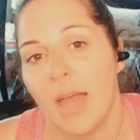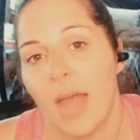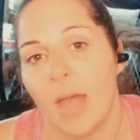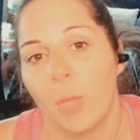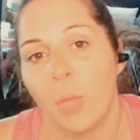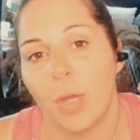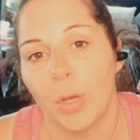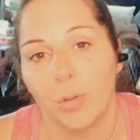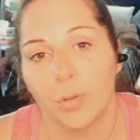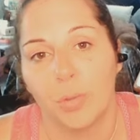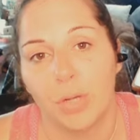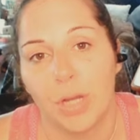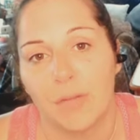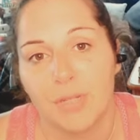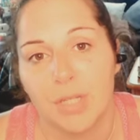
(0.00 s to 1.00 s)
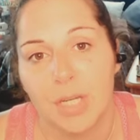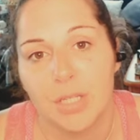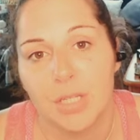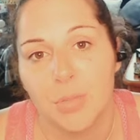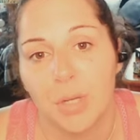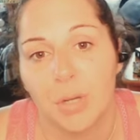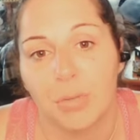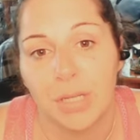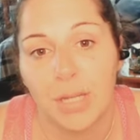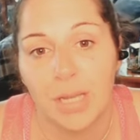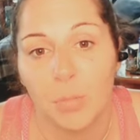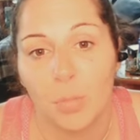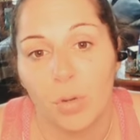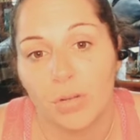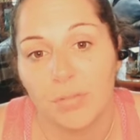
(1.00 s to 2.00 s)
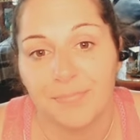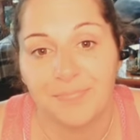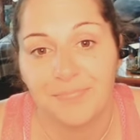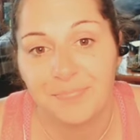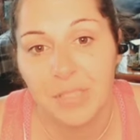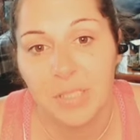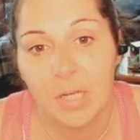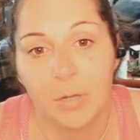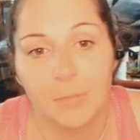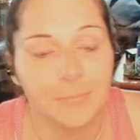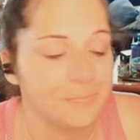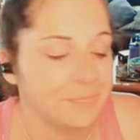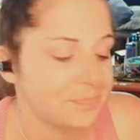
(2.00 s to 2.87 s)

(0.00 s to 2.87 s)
and we go through enough shit, so we don't need any more, you know?